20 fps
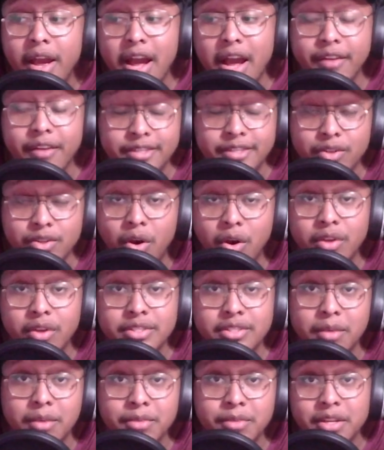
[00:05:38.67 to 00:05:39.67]
I saw
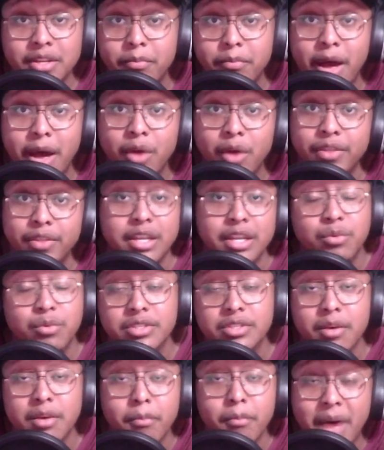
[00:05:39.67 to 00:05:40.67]
something about that it
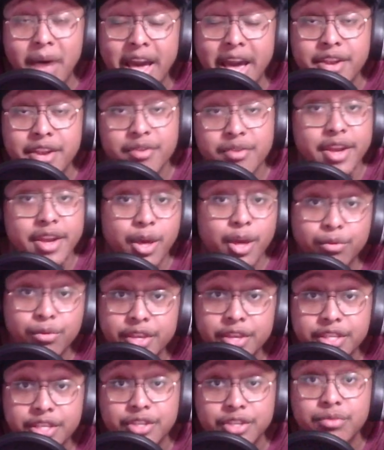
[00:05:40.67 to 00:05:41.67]
was a minor health
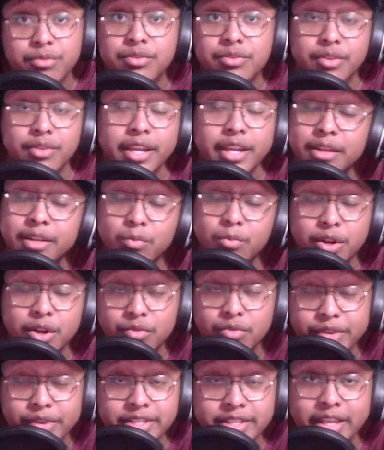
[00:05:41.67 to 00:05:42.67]
issue, so they didn't want to
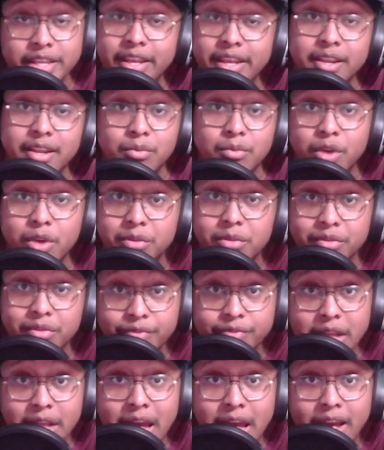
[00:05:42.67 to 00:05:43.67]
risk it. They didn't want him to
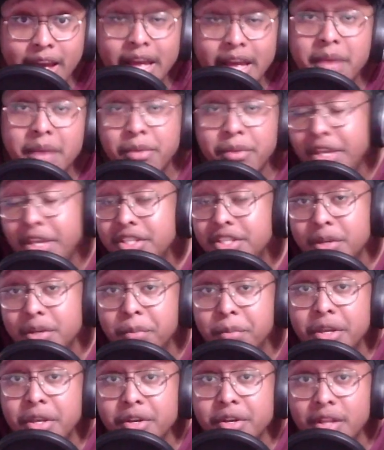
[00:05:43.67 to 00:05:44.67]
fly, but he should
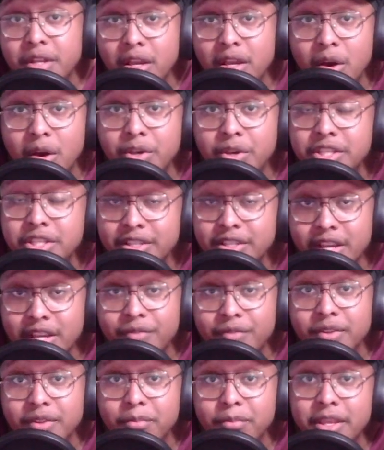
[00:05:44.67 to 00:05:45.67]
be good to go. He should
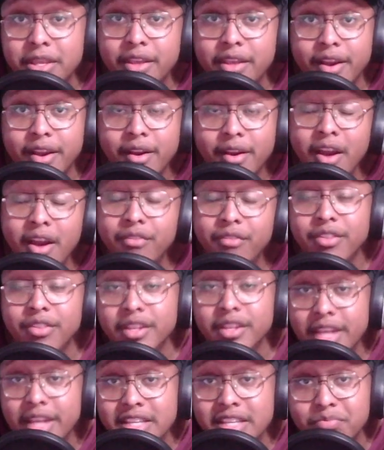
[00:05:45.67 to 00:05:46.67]
definitely be there for
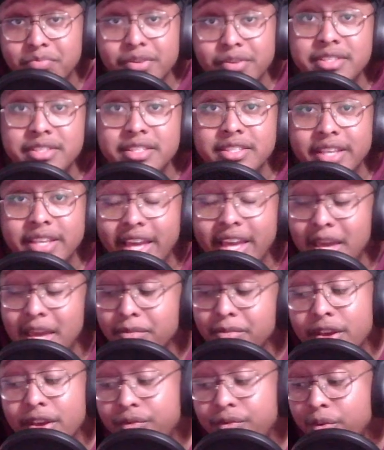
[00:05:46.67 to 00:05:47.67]
the next preseason game
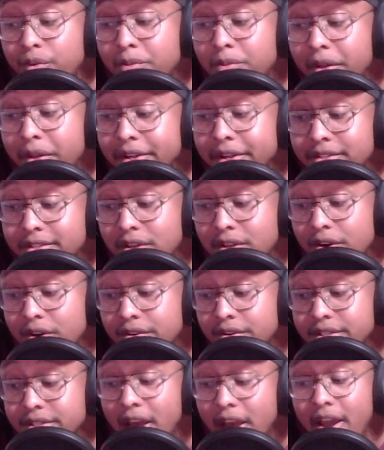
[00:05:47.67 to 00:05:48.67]
if we play the
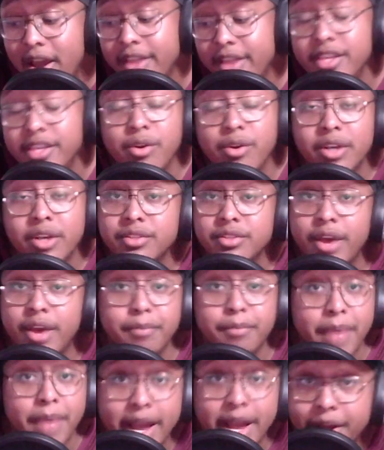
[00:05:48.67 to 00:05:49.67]
starters. And then you also
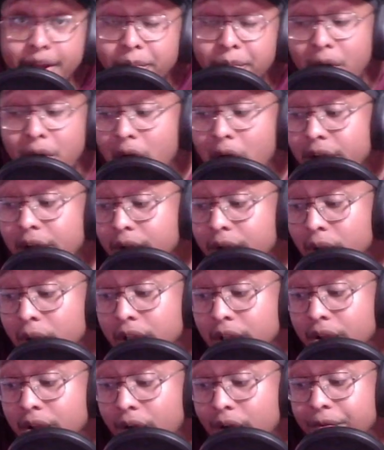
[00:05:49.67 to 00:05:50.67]
had backup guard
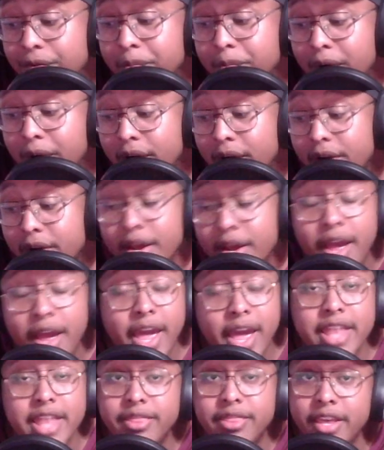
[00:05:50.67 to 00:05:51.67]
Nolan Laufenberg
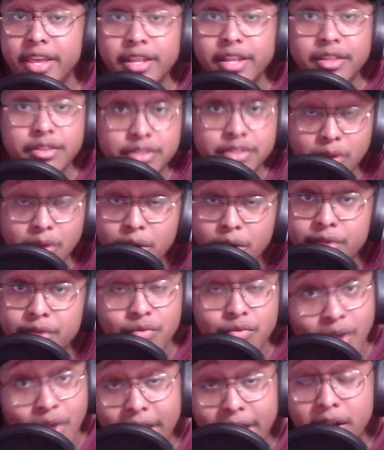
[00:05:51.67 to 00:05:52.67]
and then
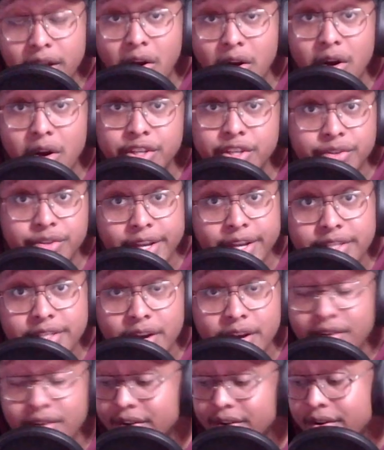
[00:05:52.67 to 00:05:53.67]
starting right guard Trai
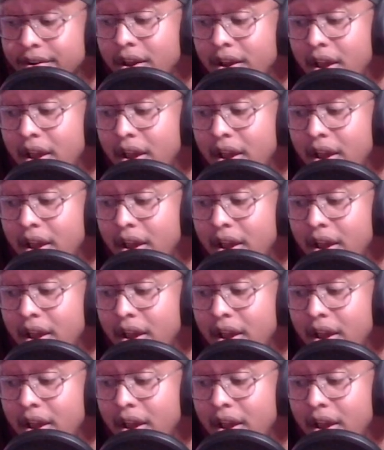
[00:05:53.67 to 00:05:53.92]
Turner.